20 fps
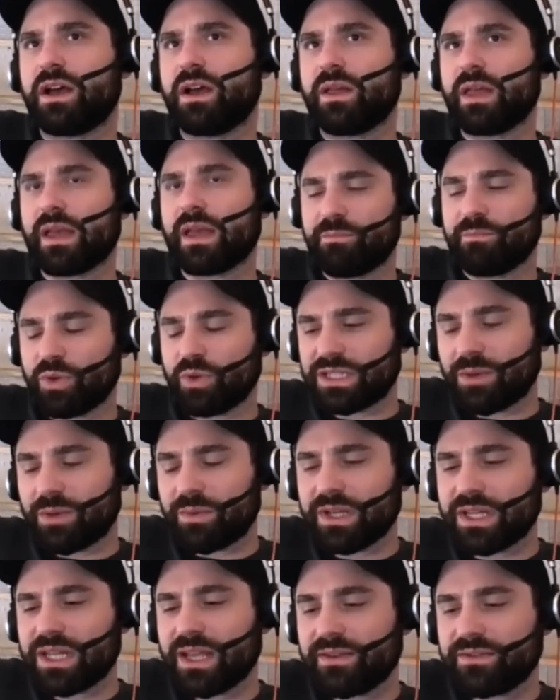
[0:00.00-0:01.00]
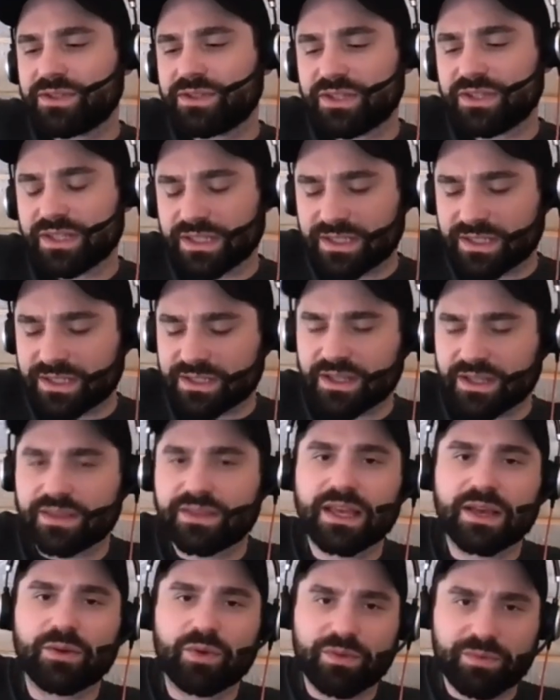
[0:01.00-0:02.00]
like when someone gives you this is a
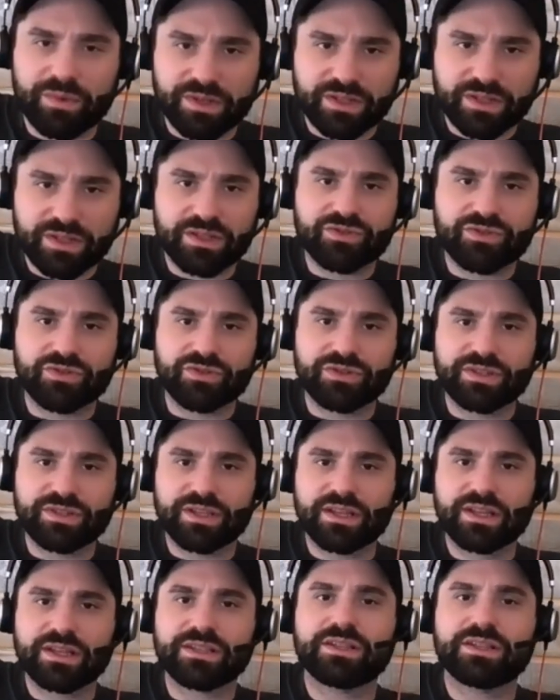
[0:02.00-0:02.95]
thing we've been introducing mm.